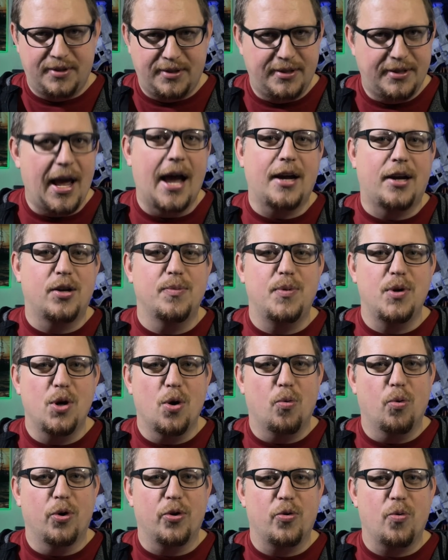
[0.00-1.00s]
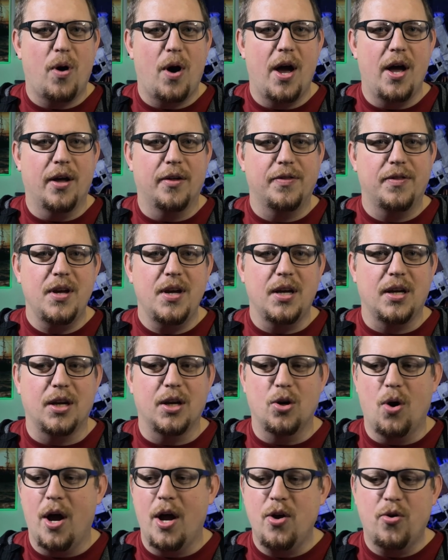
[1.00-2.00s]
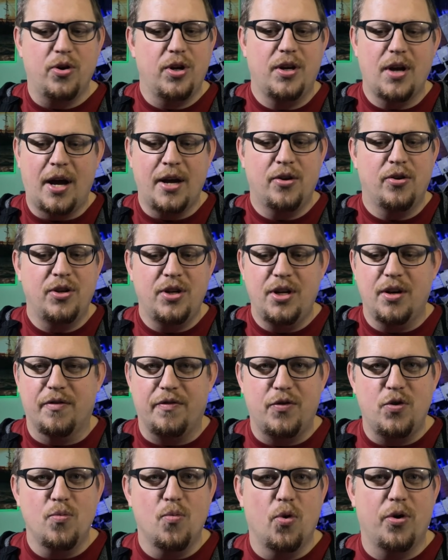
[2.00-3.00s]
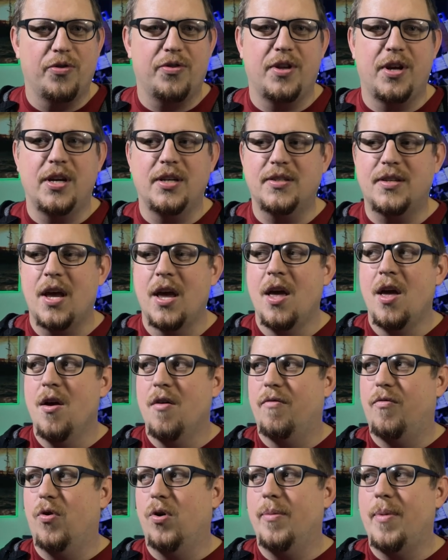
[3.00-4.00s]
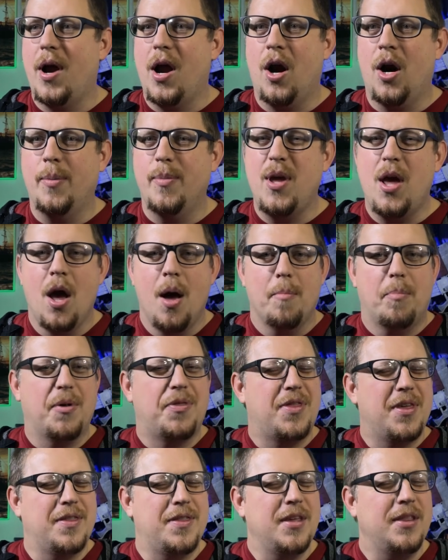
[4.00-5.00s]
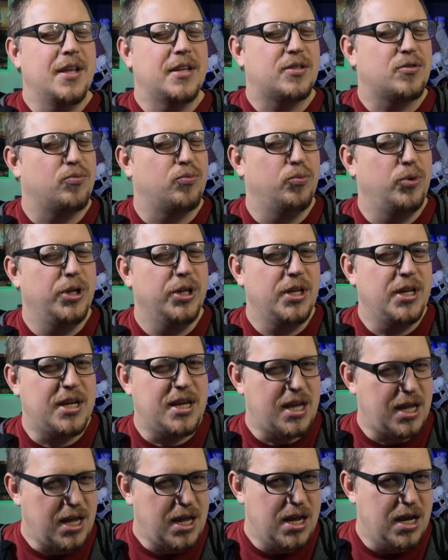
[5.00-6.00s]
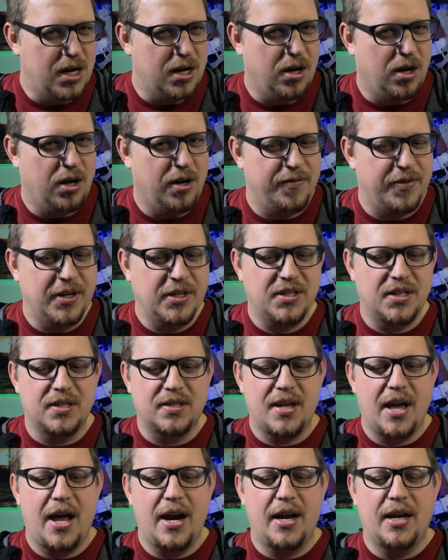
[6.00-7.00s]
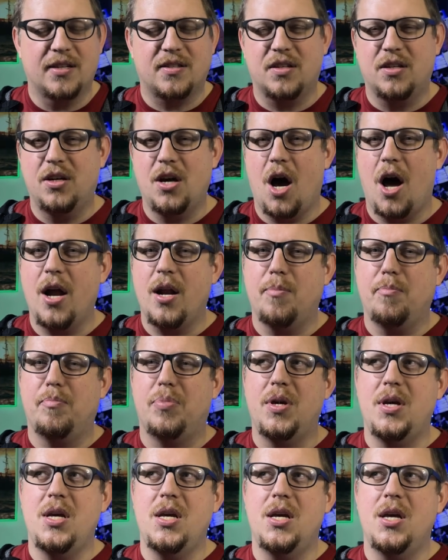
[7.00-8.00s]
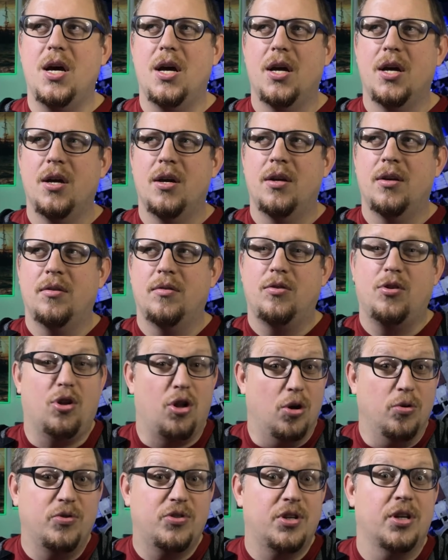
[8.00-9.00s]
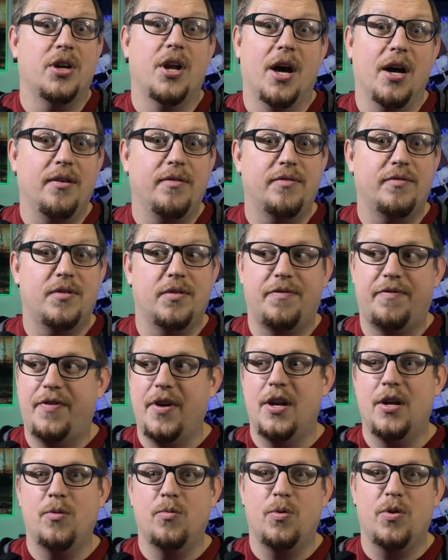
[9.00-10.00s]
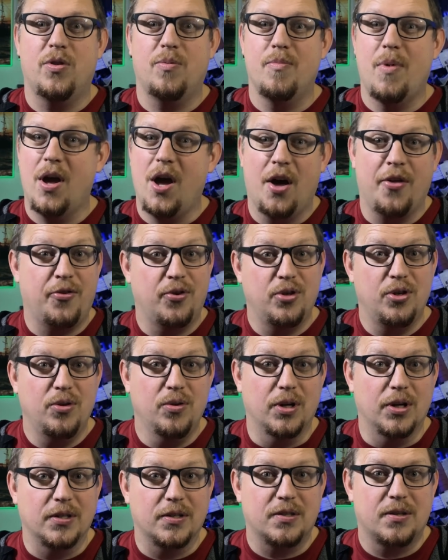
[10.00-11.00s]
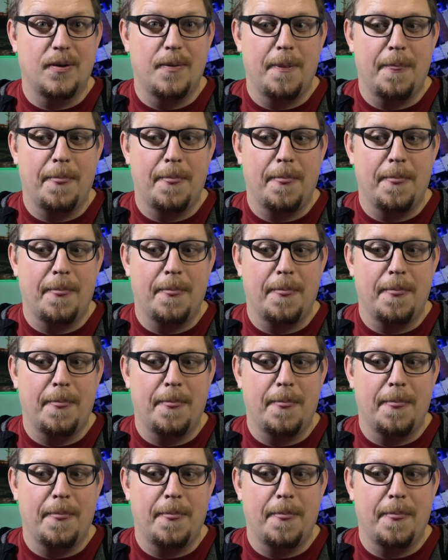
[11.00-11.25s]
that could be a worthwhile thing. I only need a few more things for my army. But the thing that's really key in all of this is that it's gotta be close enough to fit in with my other units.